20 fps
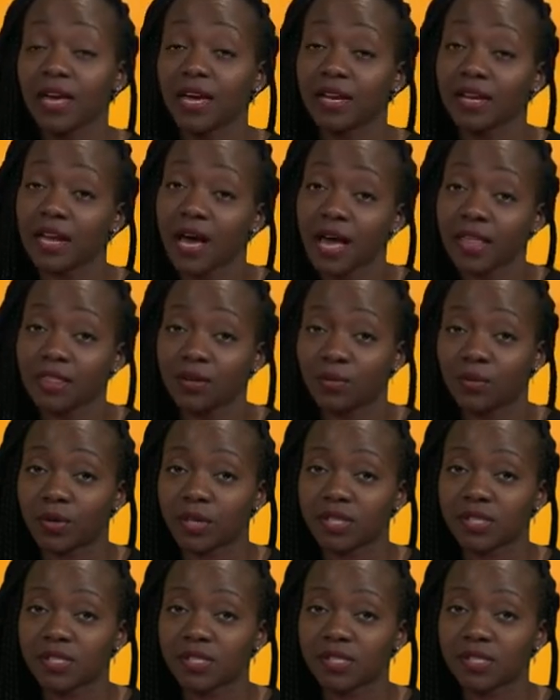In other
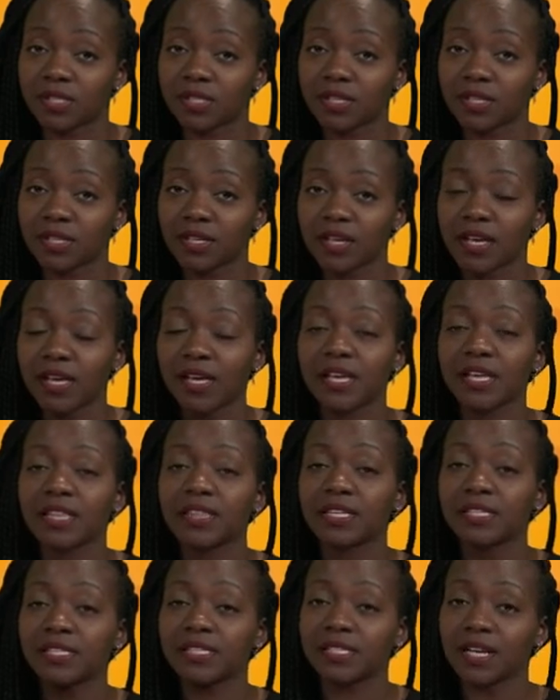words,
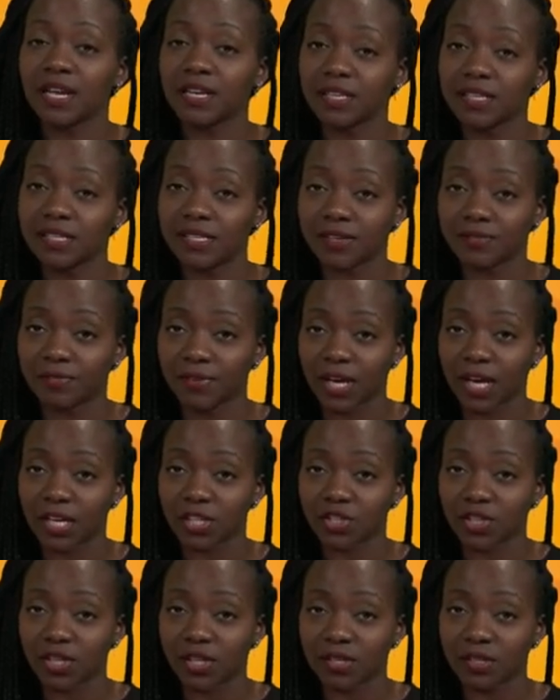the standard
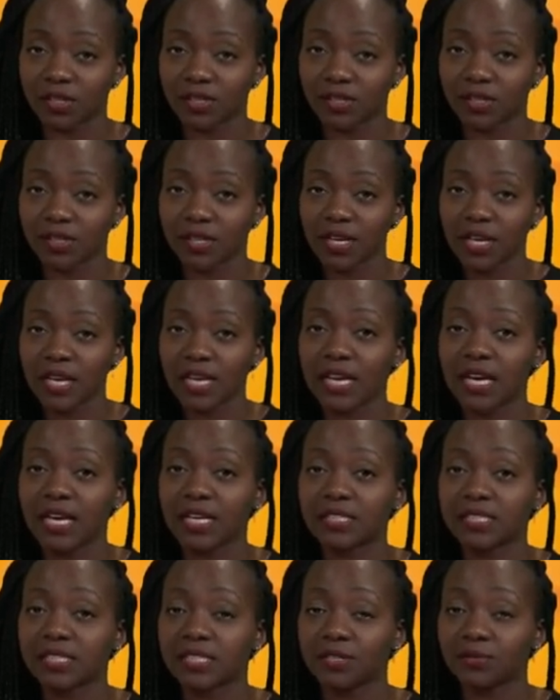deviation
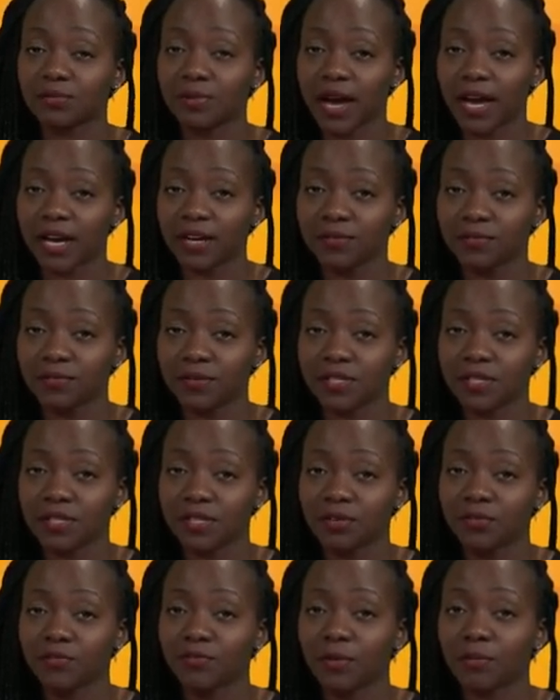is derived
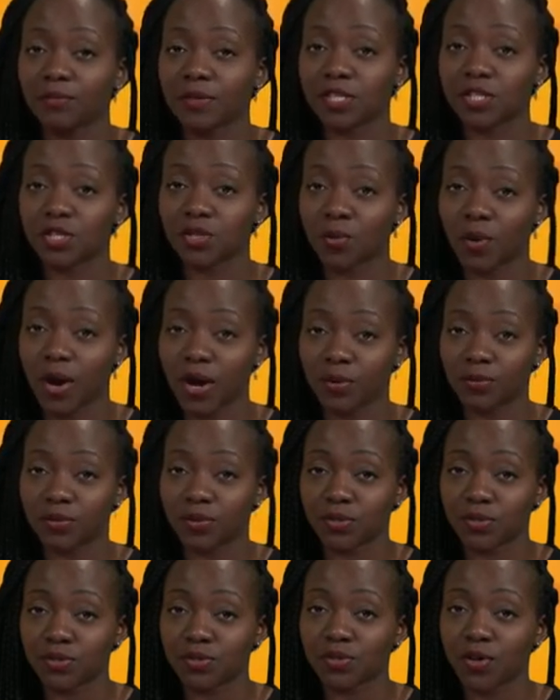from the square
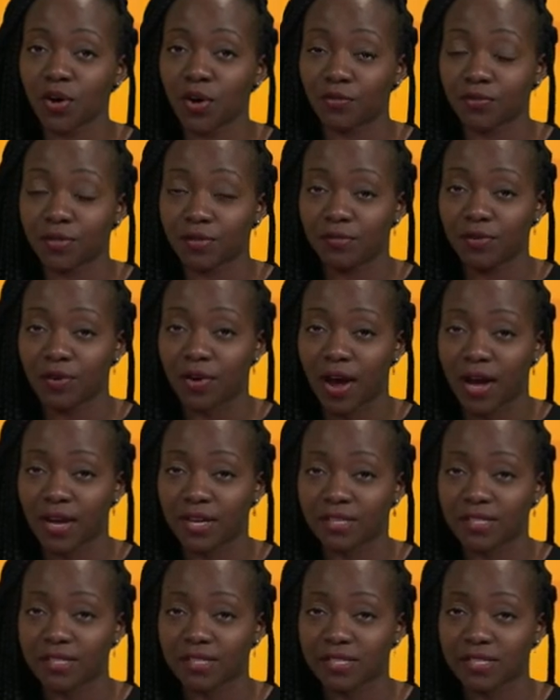root of the
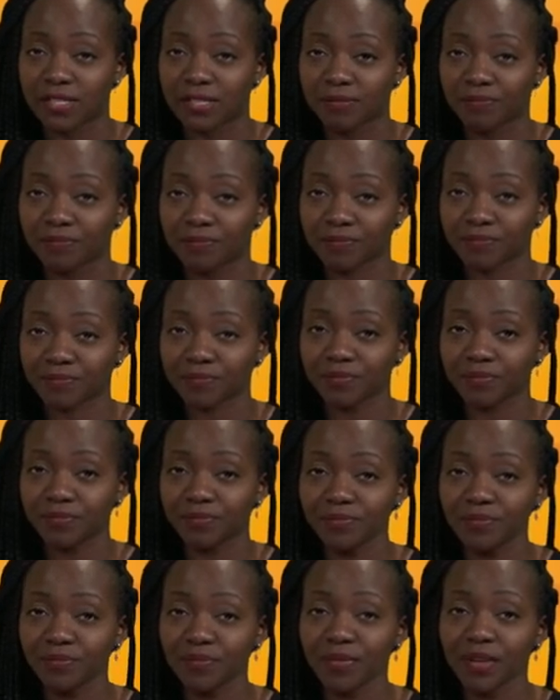variance.
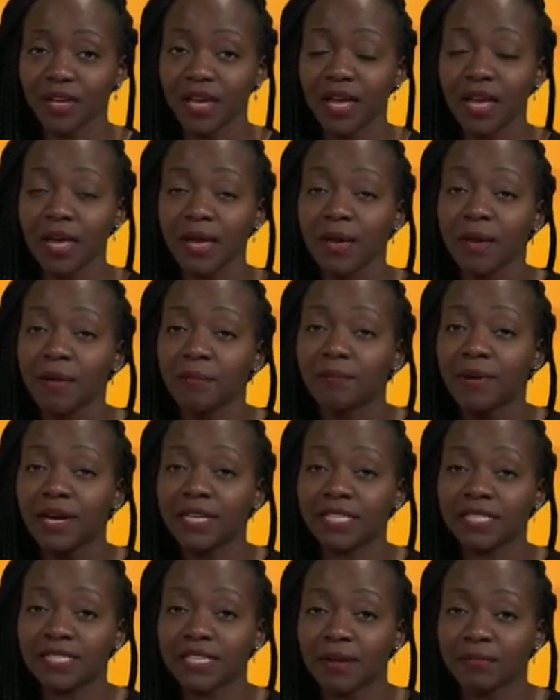By
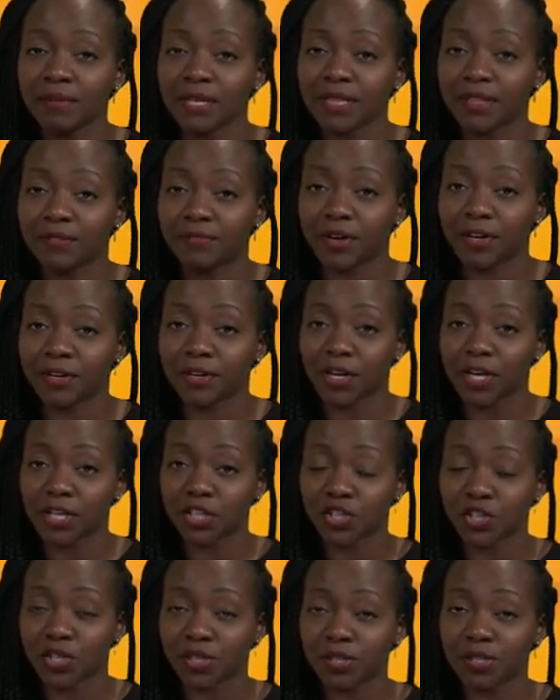determining the
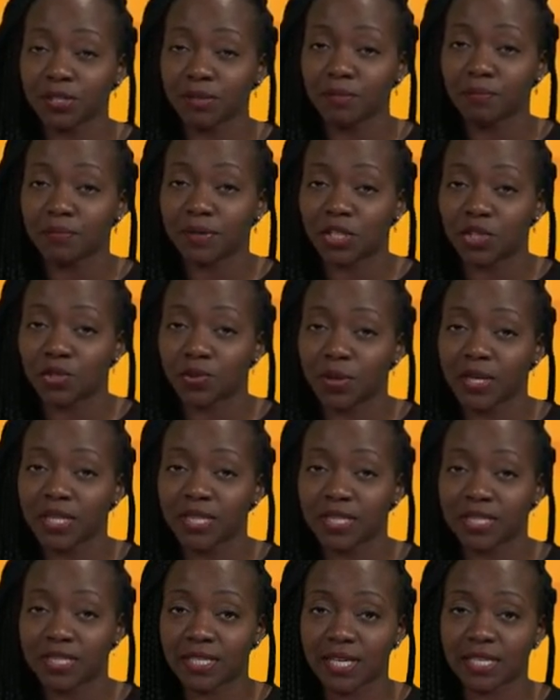variation
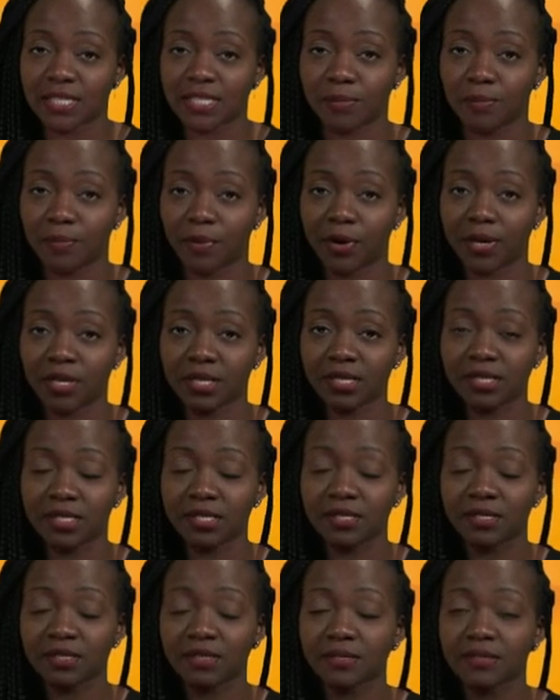between the data
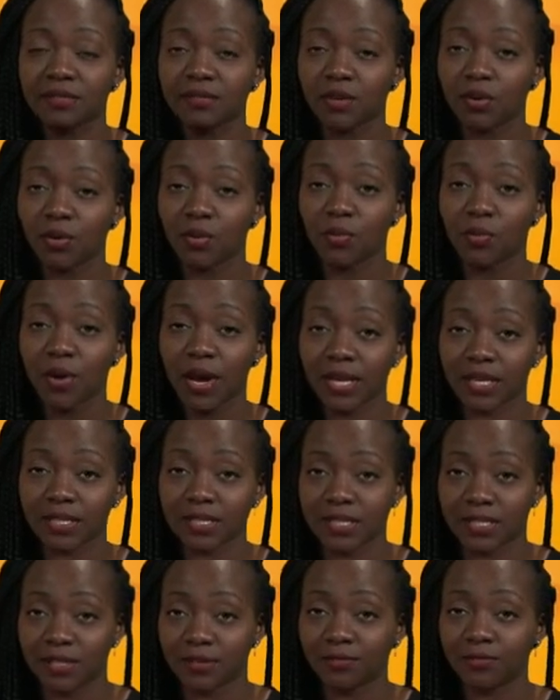points
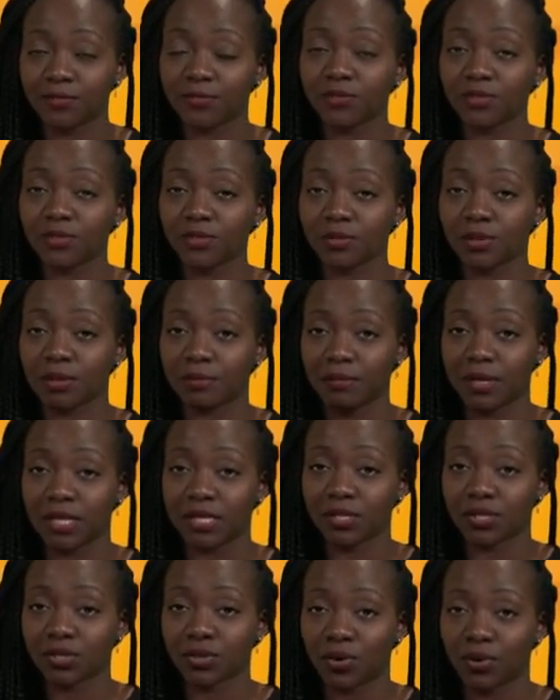relative to the
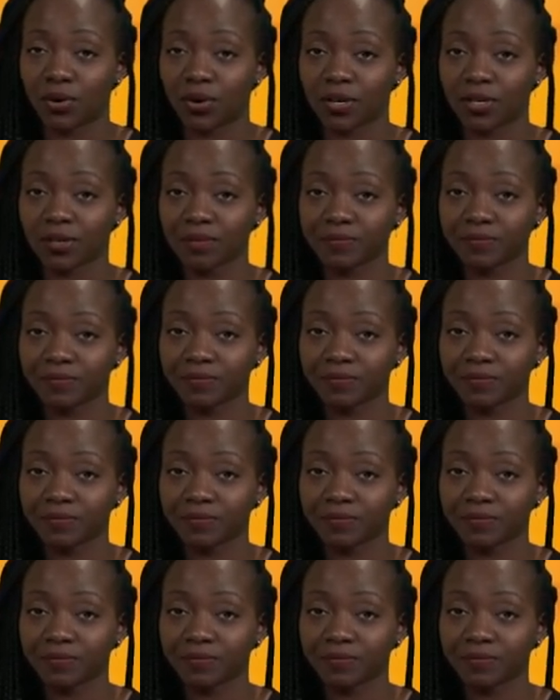mean score.